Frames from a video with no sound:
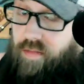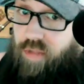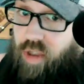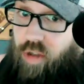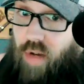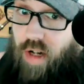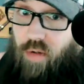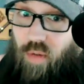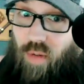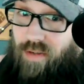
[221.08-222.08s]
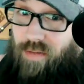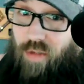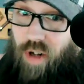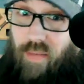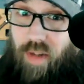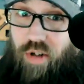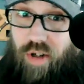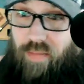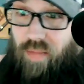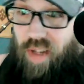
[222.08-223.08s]
Pretty sure Reddick was one of them,
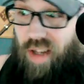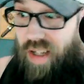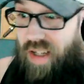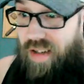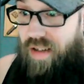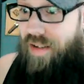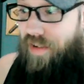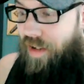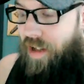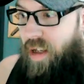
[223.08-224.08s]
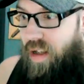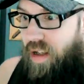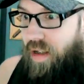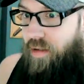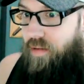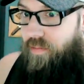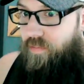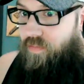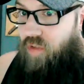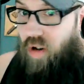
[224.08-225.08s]
championship. You know, like, he's,
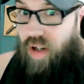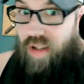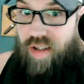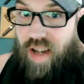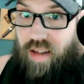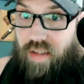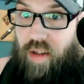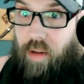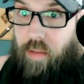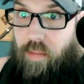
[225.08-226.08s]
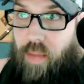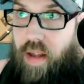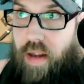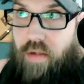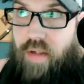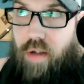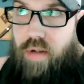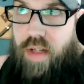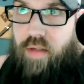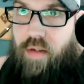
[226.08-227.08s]
sorry, it's a talent thing. You know, if he
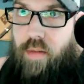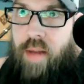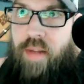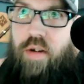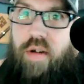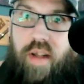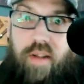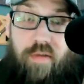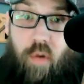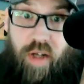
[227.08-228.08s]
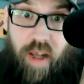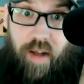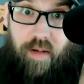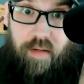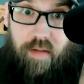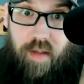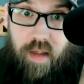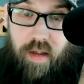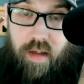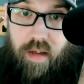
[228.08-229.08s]
goes out there, maybe he should get the forty-eight.
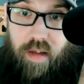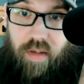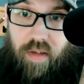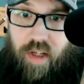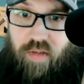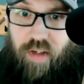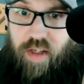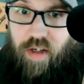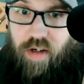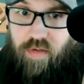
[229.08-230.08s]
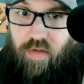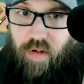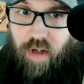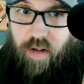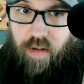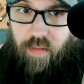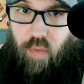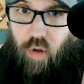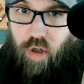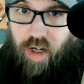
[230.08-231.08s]
You know, in the Xfinity Series for, you know,
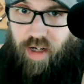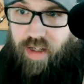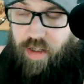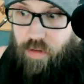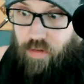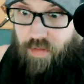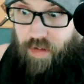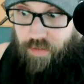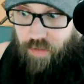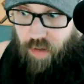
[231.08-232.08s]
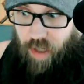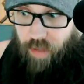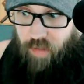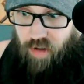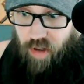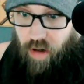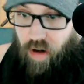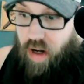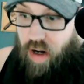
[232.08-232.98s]
Borchetta, because he's driven it a few times this year.